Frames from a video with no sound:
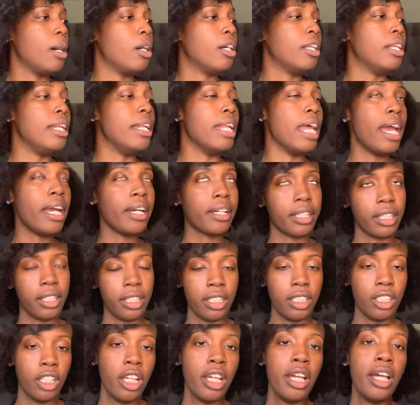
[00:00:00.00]

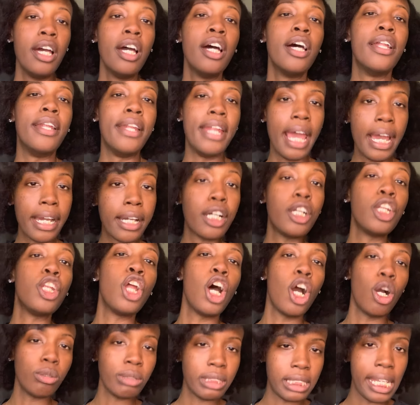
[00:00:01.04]
NECA
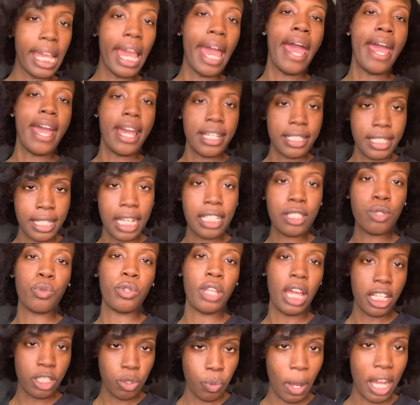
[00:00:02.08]
nosy ass.
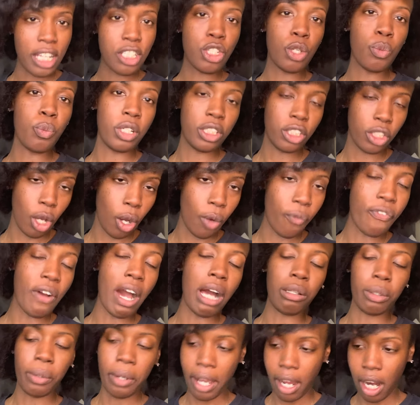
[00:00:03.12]
That's why she went to go
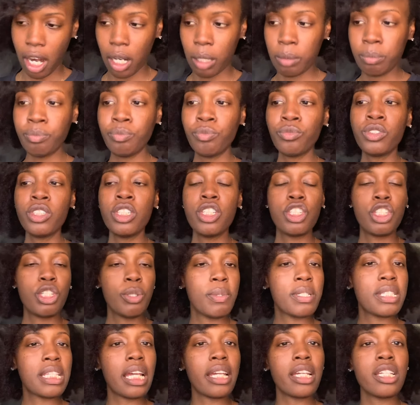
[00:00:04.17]
follow her. She
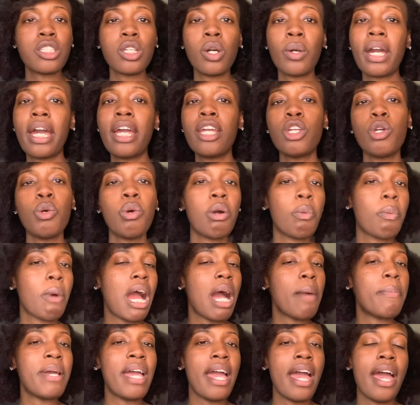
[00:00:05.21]
was like, it's okay. You and
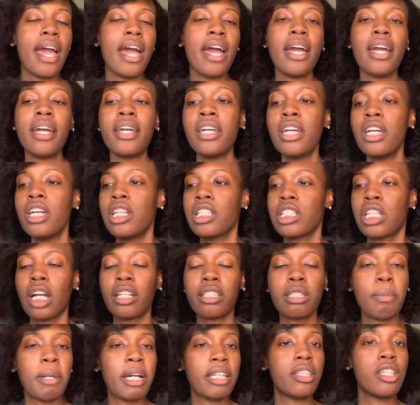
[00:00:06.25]
Robin had talked
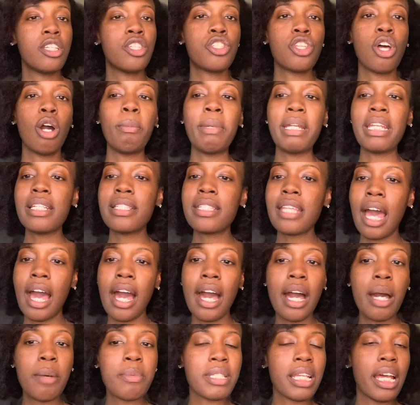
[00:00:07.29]
about this so many
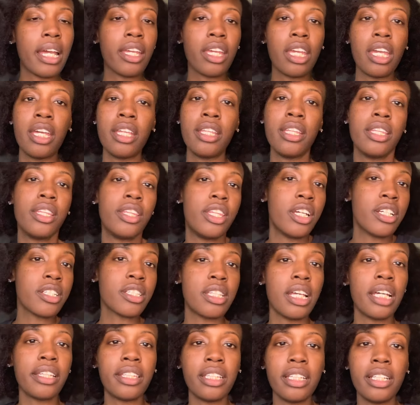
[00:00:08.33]
times. Like, and there's
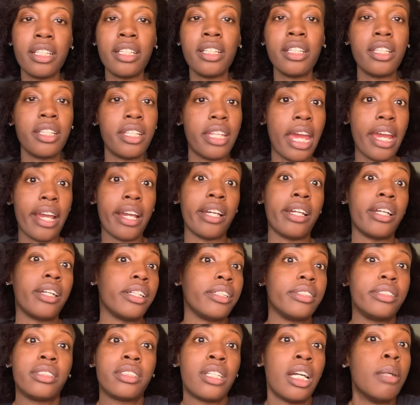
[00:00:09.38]
nothing that
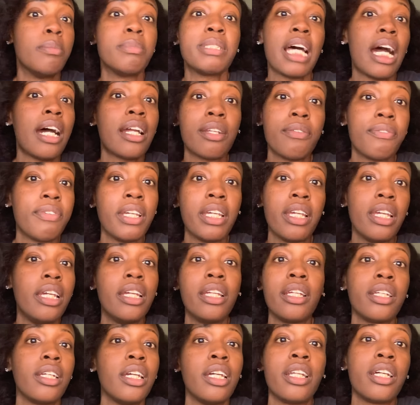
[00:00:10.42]
comes out of it
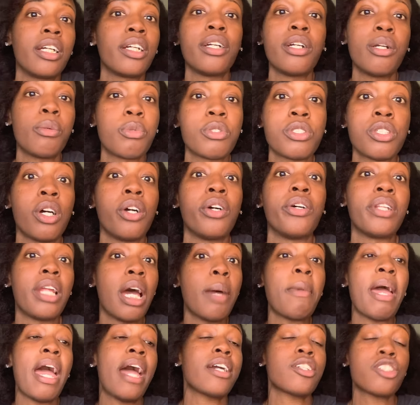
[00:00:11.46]
in a good result. And
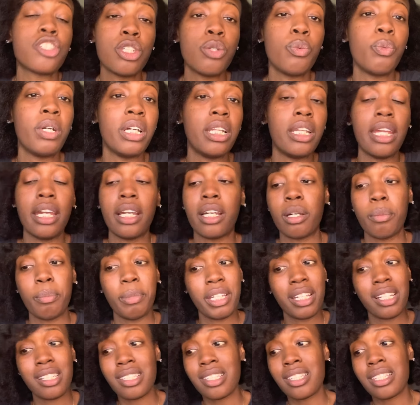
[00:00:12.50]
I'm actually with NECA
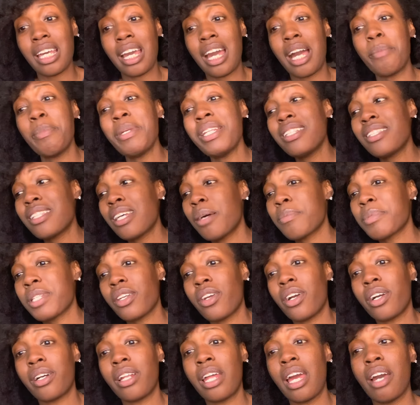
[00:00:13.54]
because it's like, how many times are
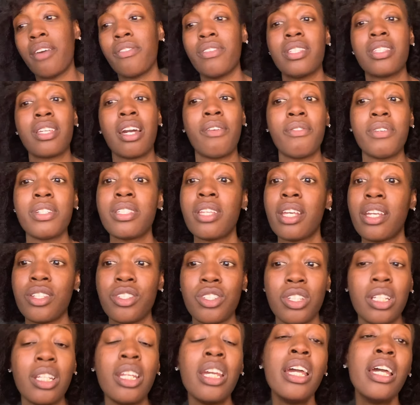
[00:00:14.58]
y'all going to have this
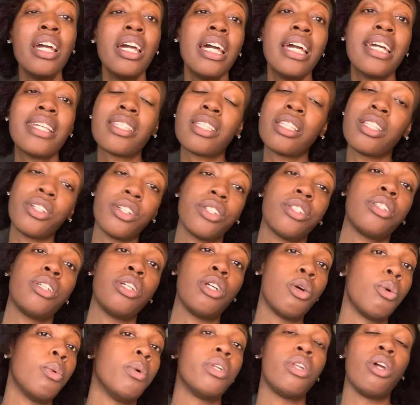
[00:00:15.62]
conversation? It's literally
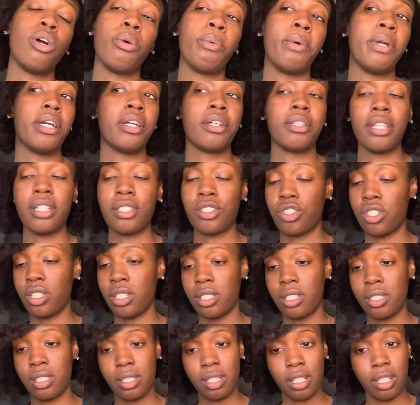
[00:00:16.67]
going nowhere. Let's
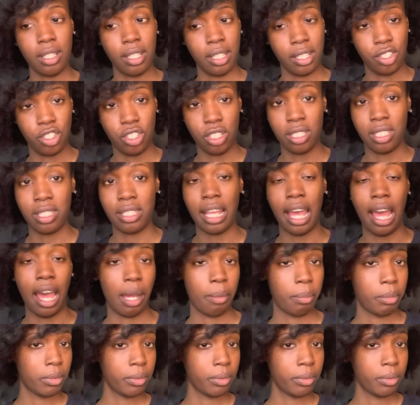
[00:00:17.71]
just stop.